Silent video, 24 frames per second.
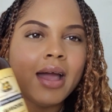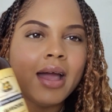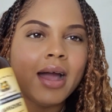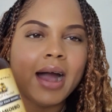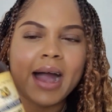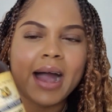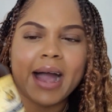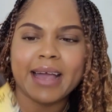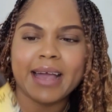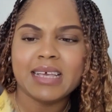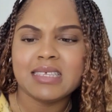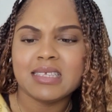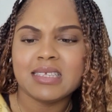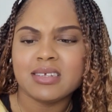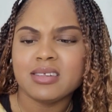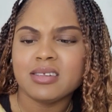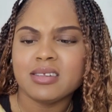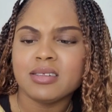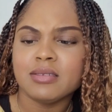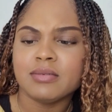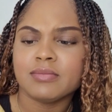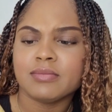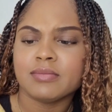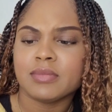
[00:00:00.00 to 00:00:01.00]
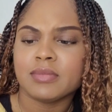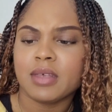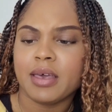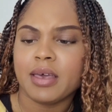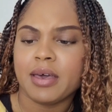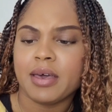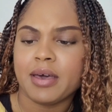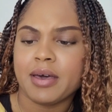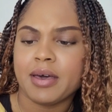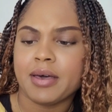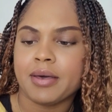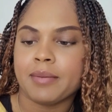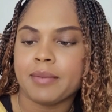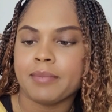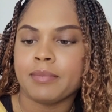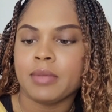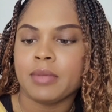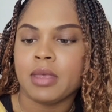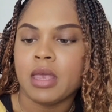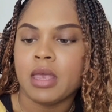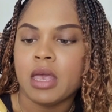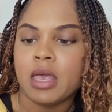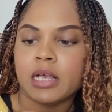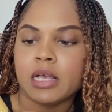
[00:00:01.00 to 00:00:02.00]
isle um
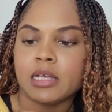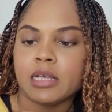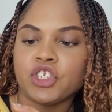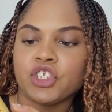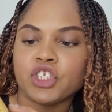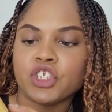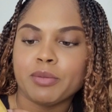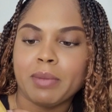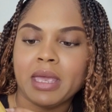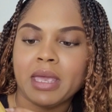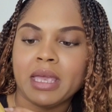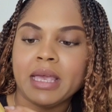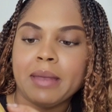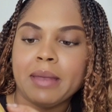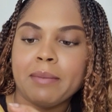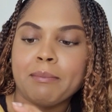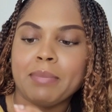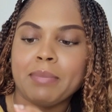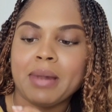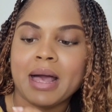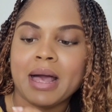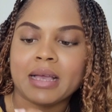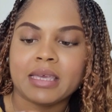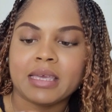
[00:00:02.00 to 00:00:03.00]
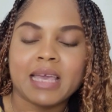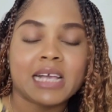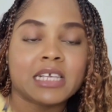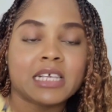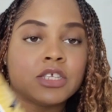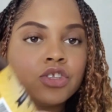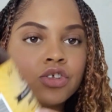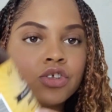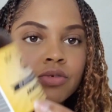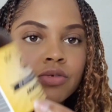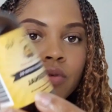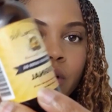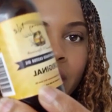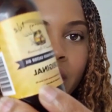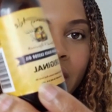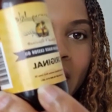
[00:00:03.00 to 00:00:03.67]
Jamaican black castor oil and